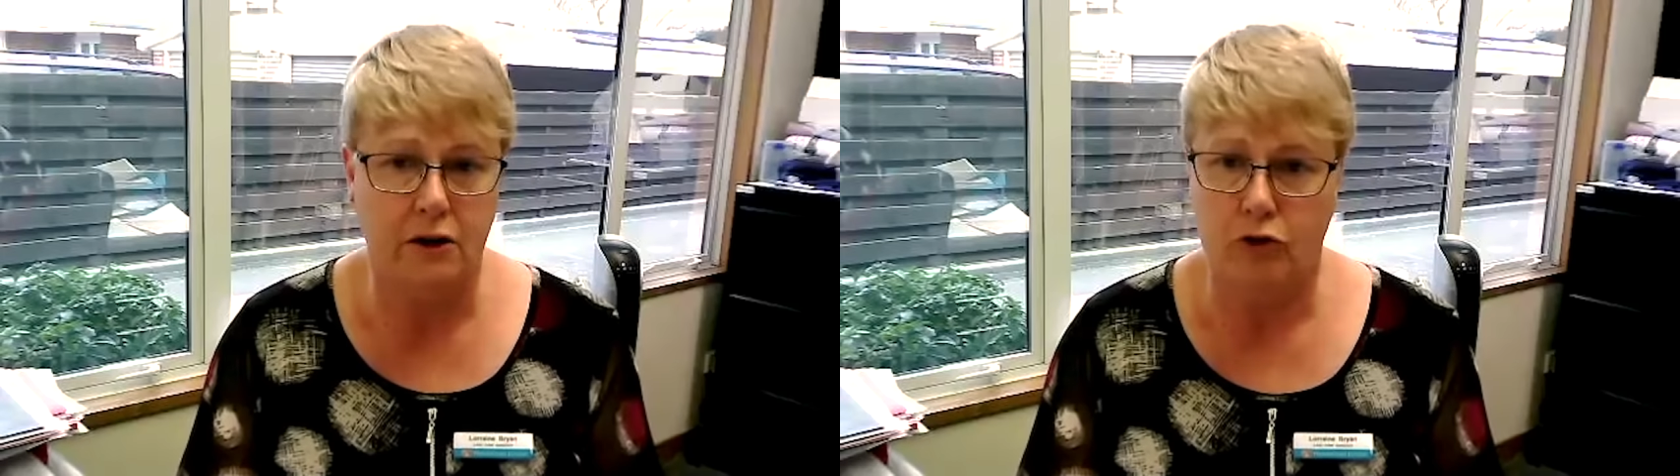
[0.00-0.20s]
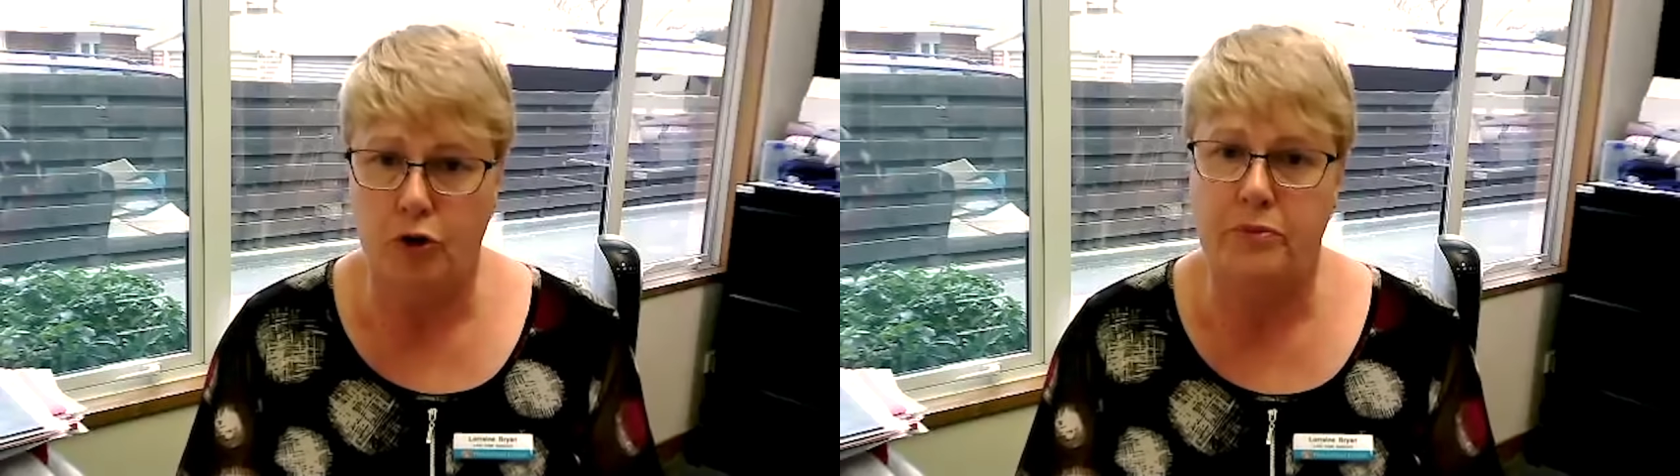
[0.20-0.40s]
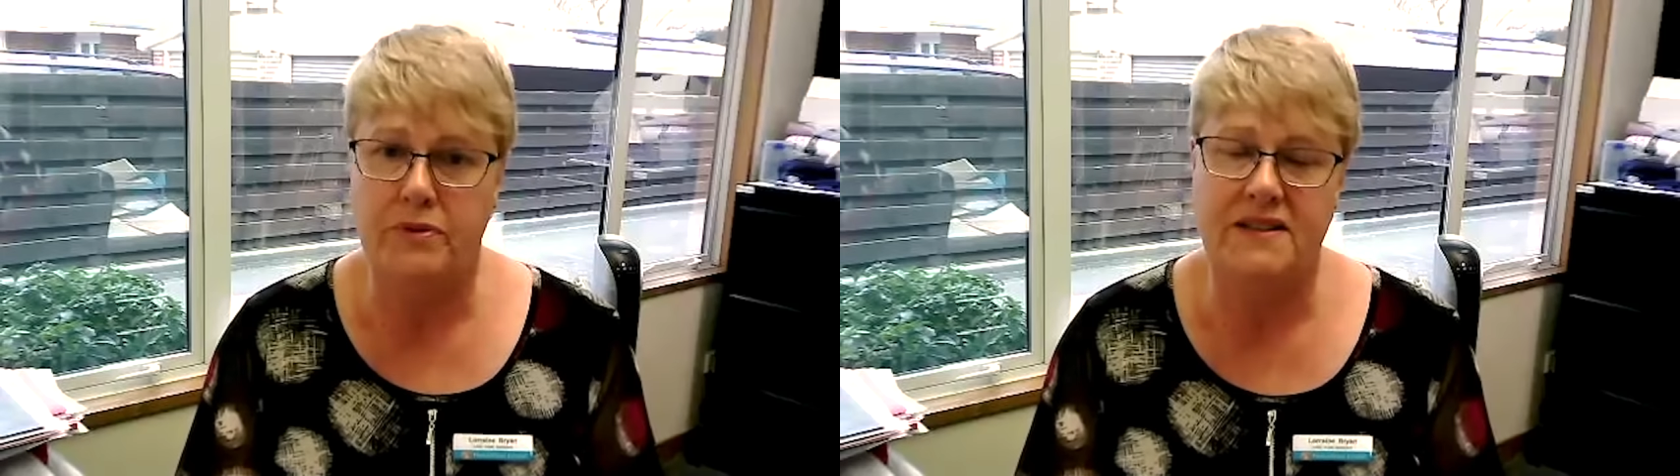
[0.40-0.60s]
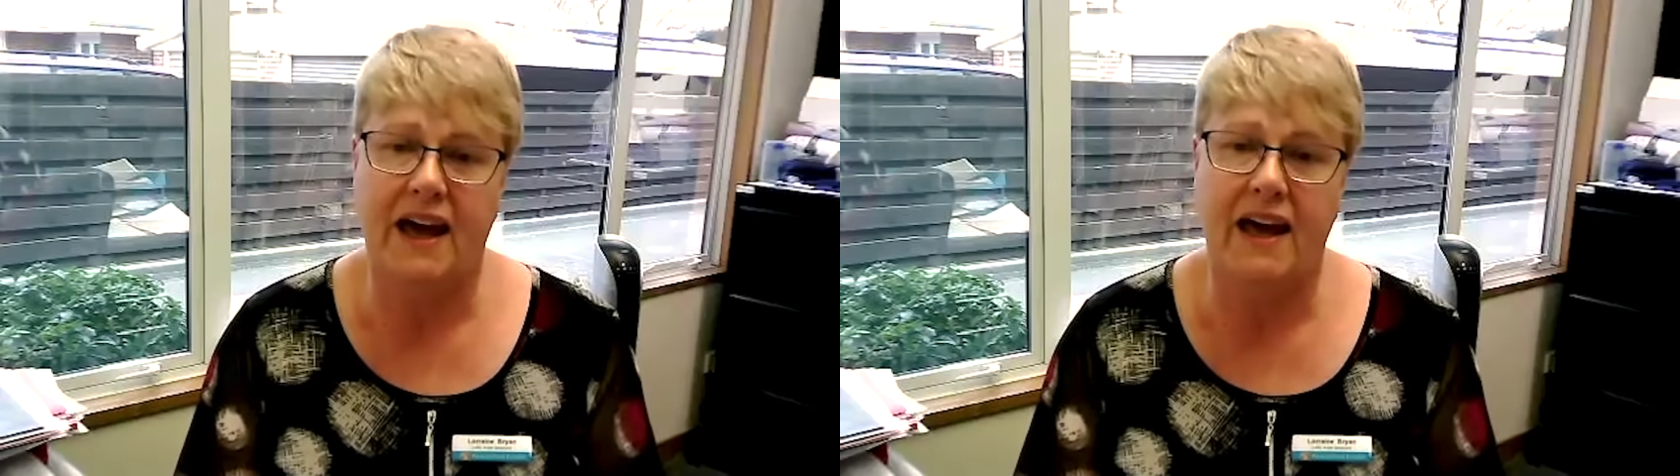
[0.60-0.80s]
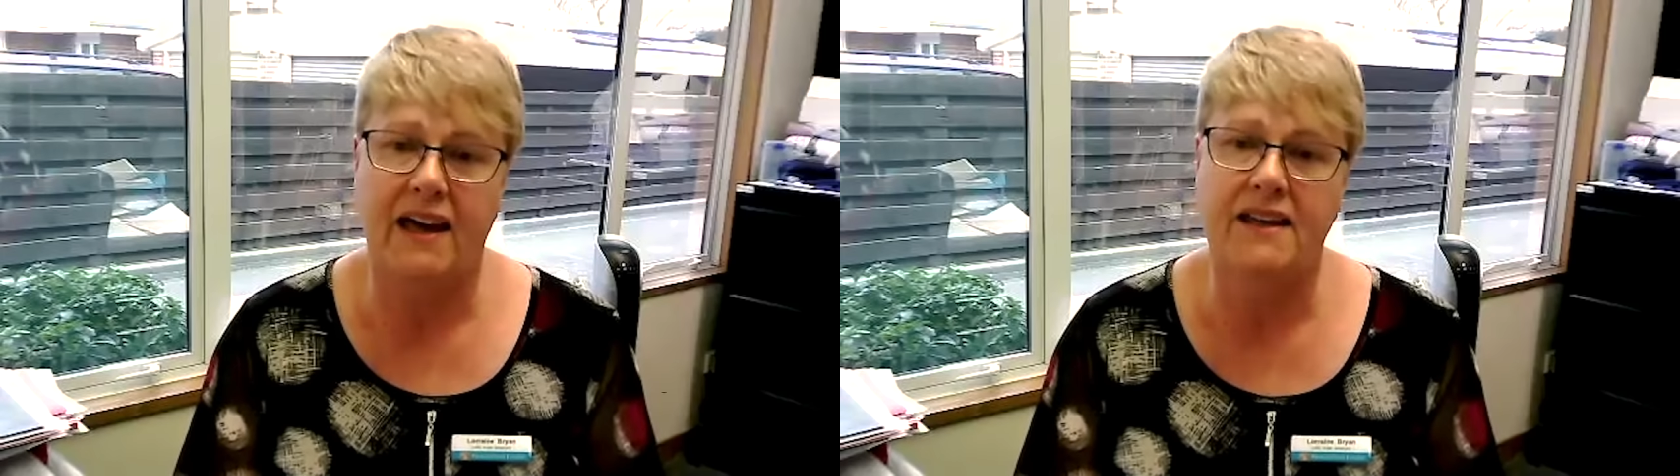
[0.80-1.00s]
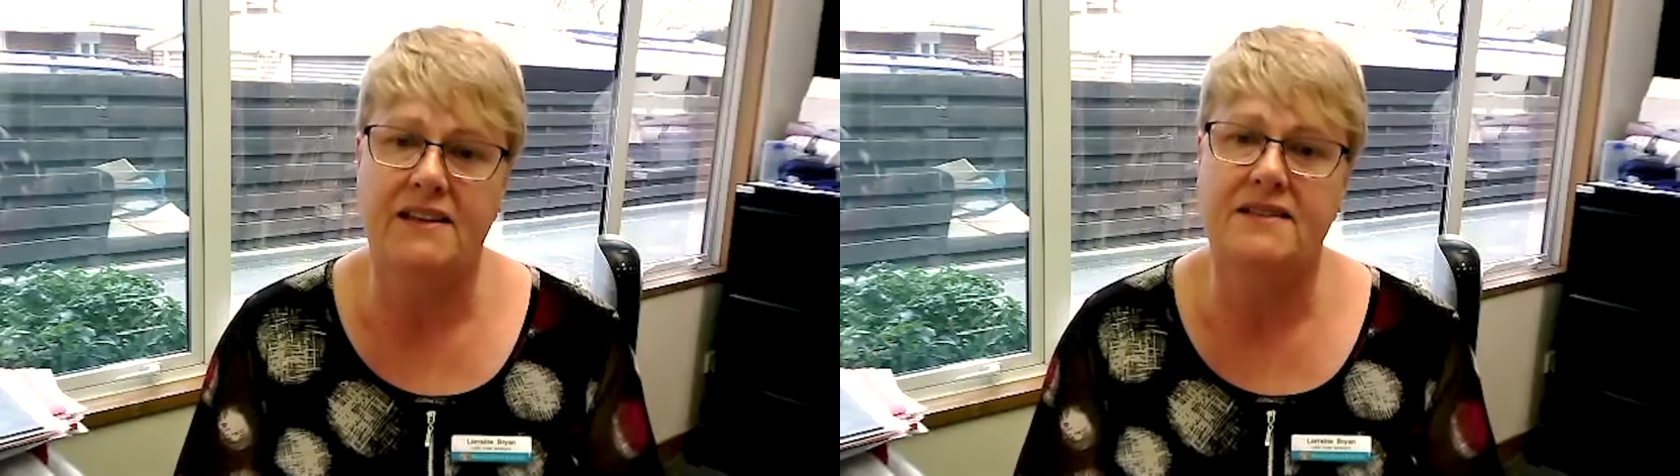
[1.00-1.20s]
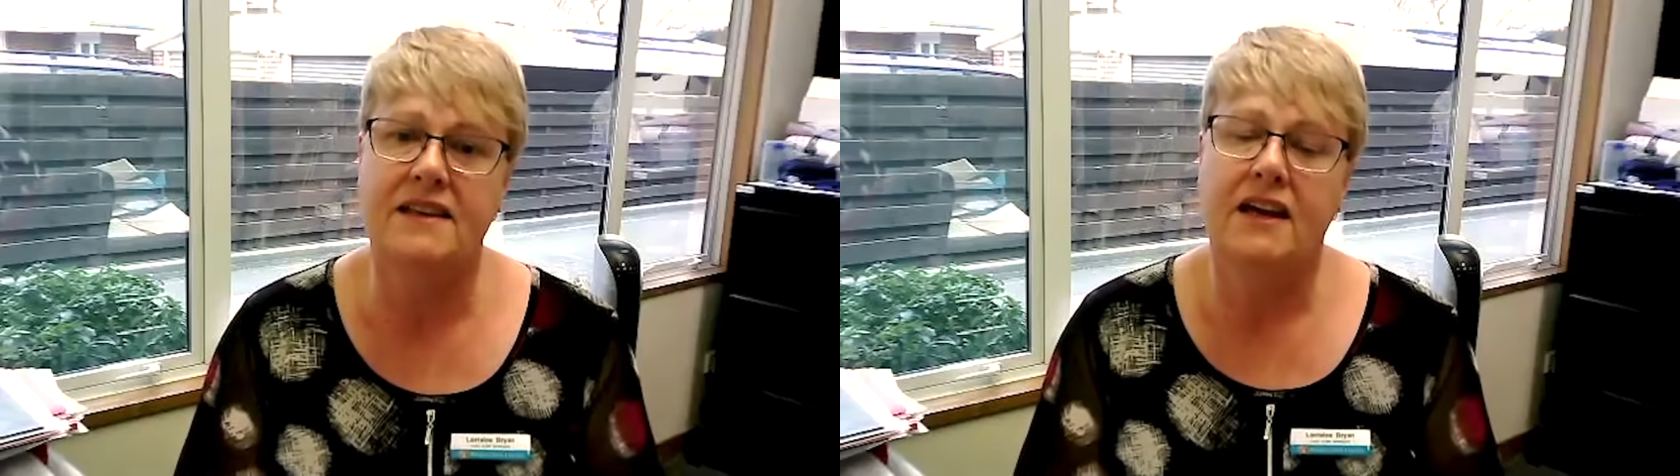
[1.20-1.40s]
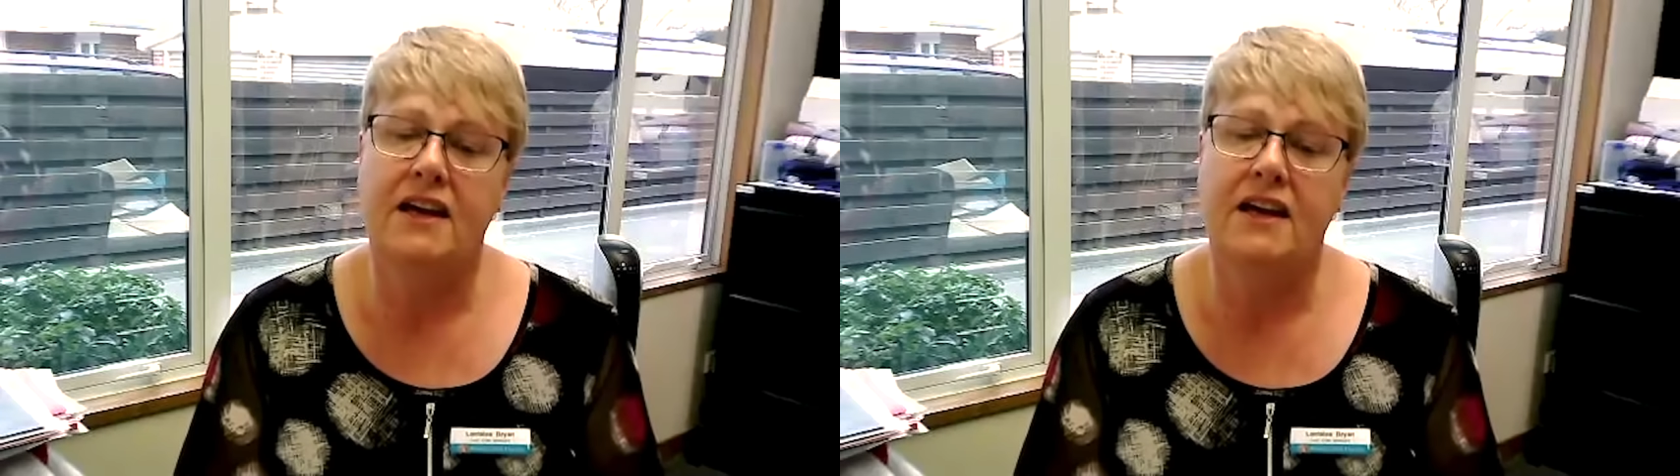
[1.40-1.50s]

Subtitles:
group days.